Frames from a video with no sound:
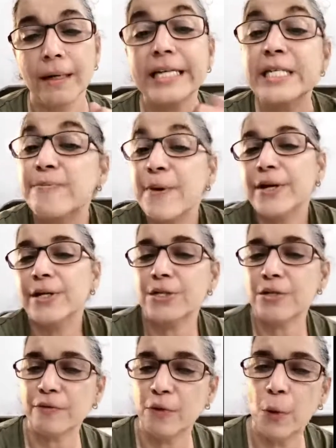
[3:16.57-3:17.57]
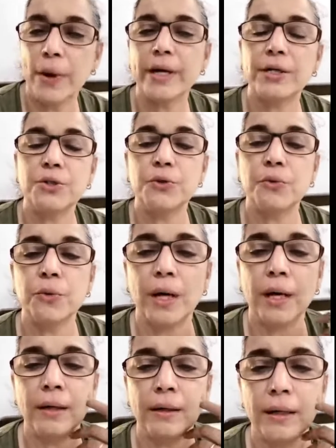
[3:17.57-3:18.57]
experience of going to
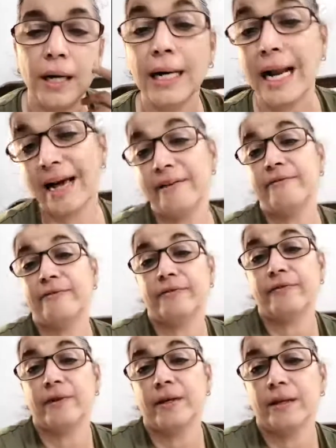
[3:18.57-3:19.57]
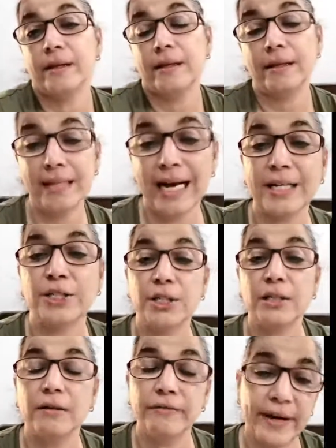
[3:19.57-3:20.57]
a live
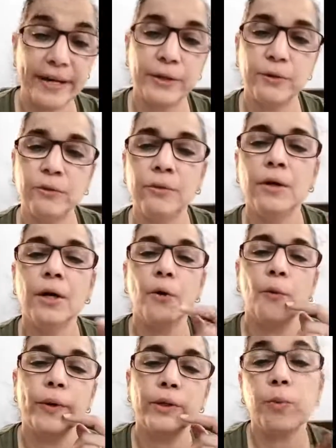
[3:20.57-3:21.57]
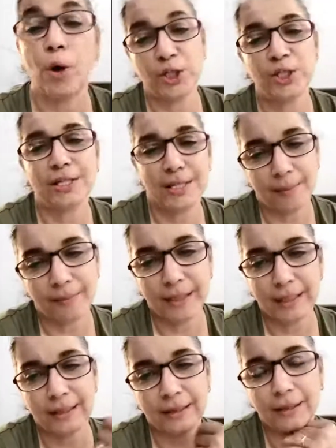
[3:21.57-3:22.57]
theatrical venue with watching
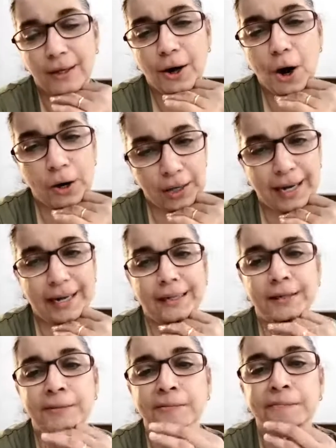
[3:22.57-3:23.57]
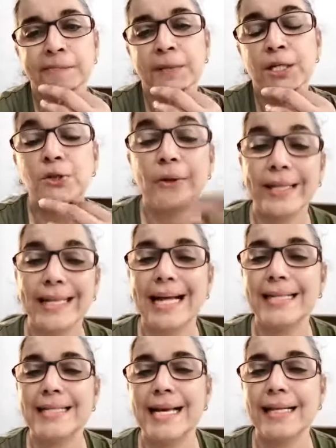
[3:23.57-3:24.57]
something online. So in
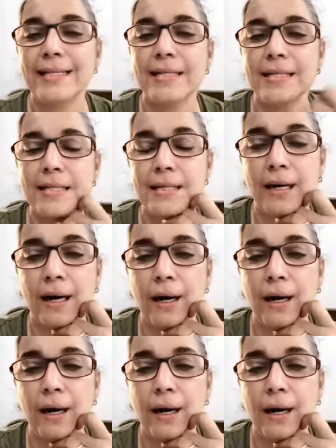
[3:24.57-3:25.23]
that sense,